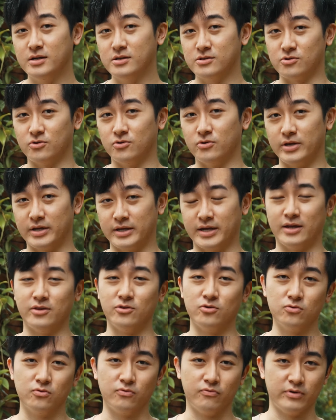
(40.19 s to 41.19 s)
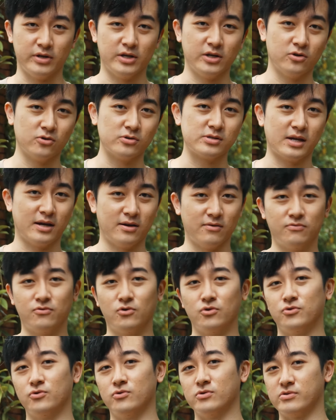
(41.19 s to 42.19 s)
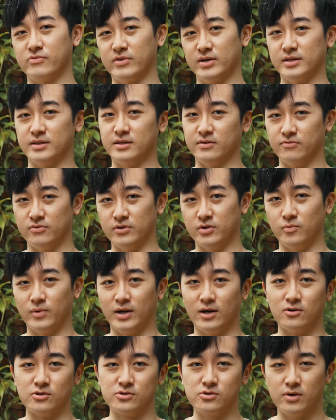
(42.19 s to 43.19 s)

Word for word: so it can do videos and photos relatively well.